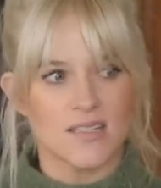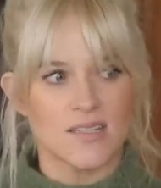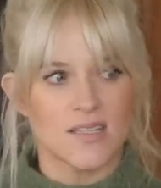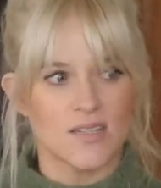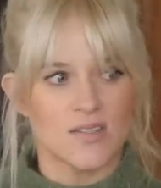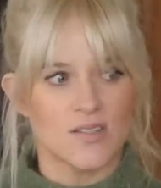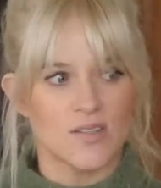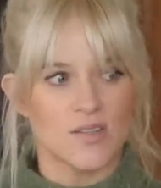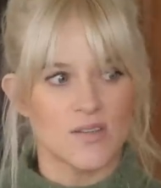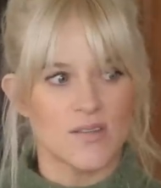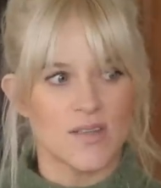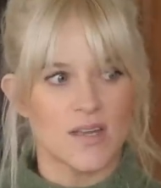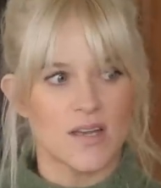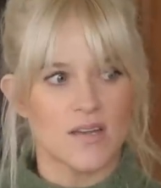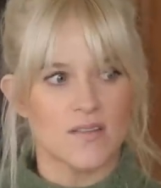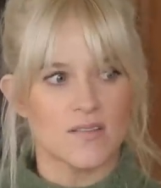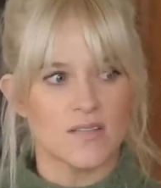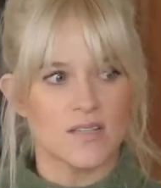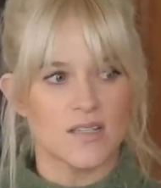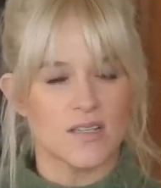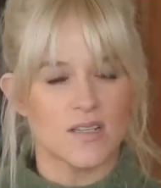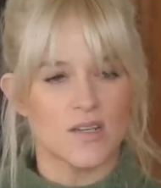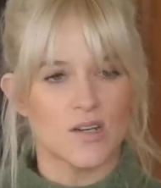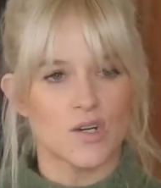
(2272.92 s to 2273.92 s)
to
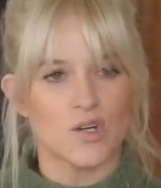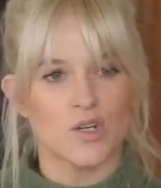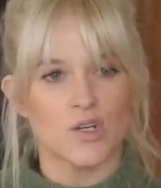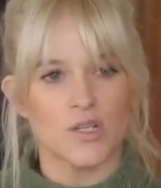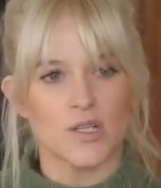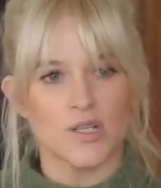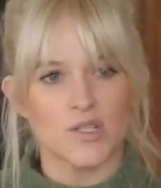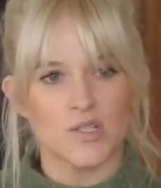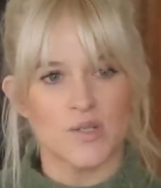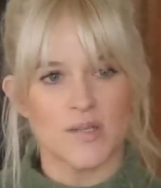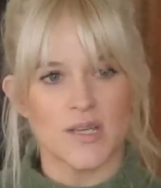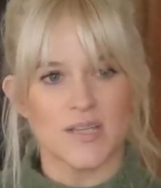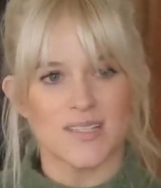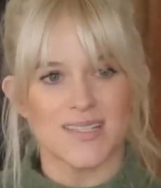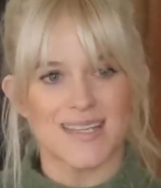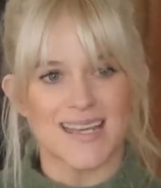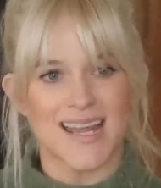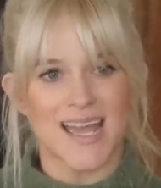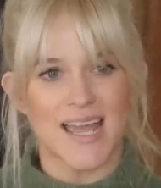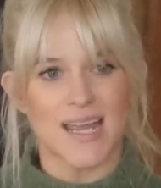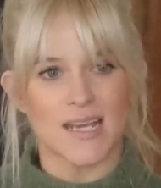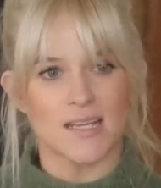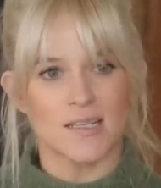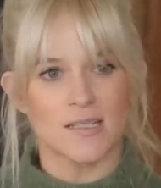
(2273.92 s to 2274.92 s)
2000, early
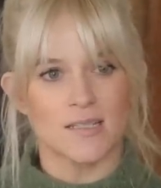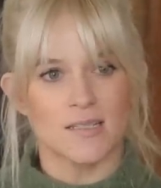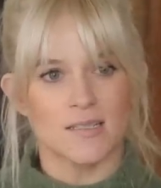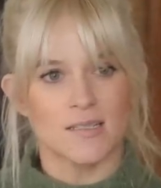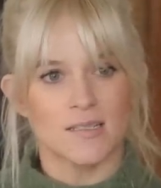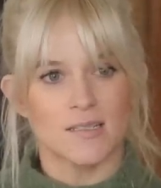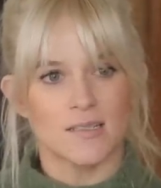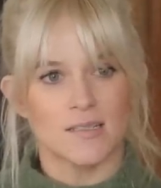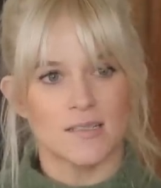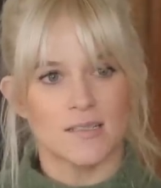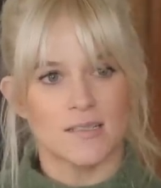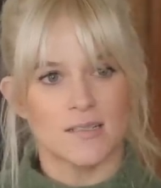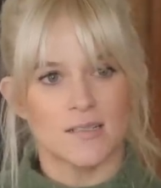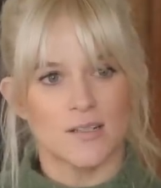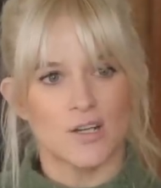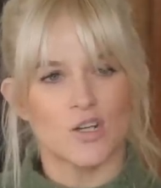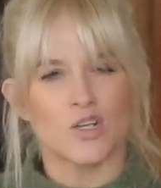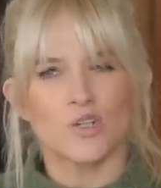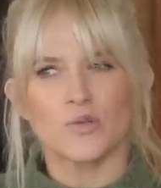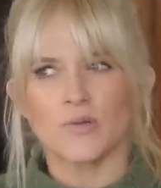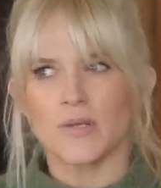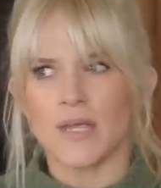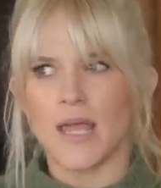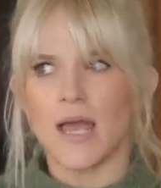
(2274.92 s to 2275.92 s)
2009. Okay.
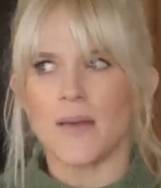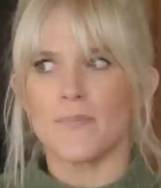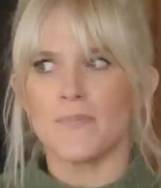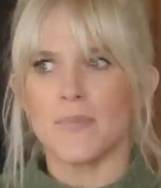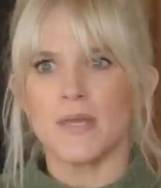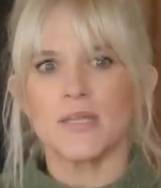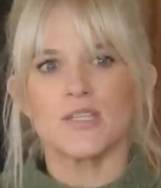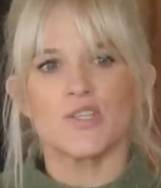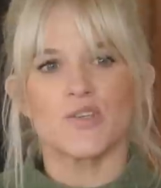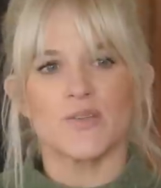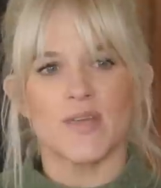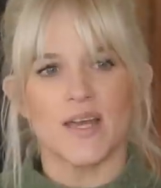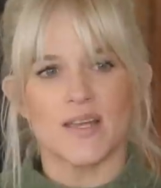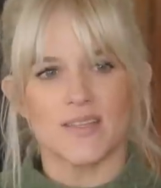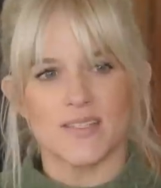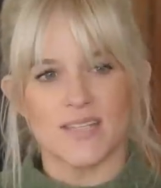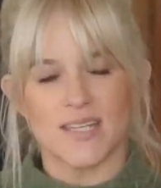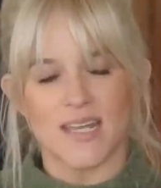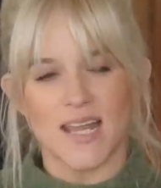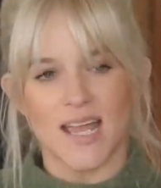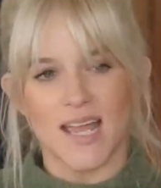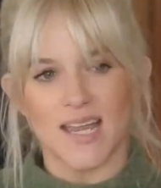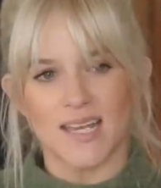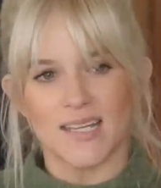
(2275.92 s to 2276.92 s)
Or yeah, mid
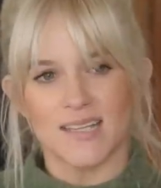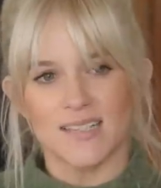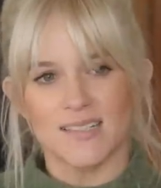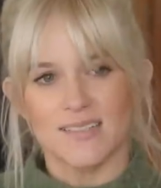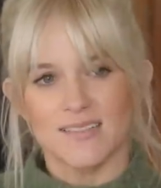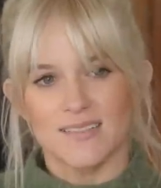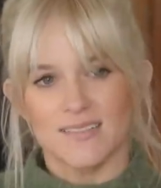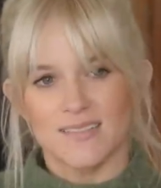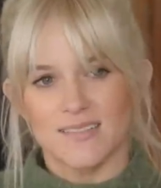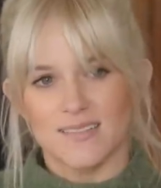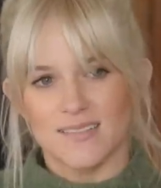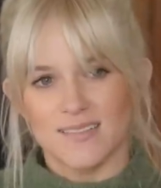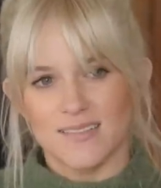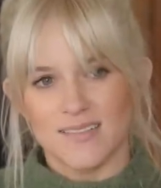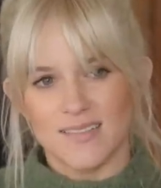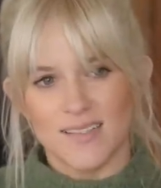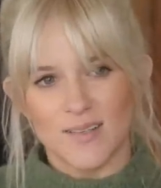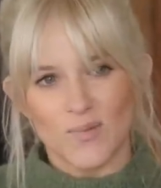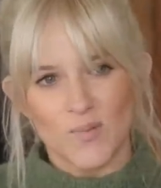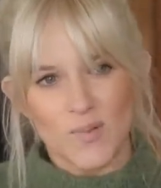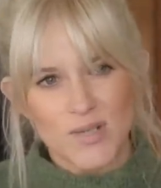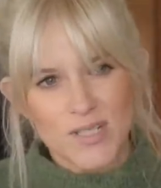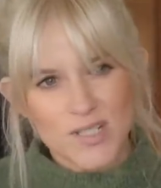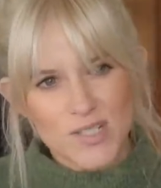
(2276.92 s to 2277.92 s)
2009. Cool.
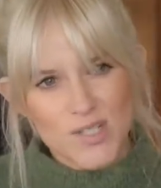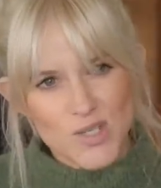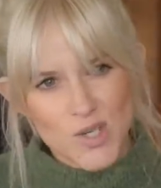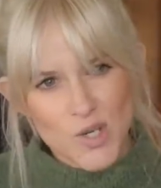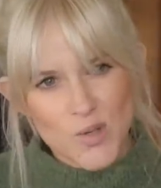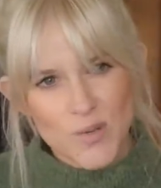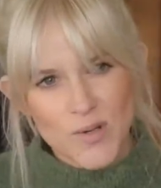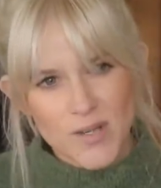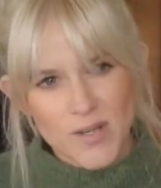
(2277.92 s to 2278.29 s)
When yeah. you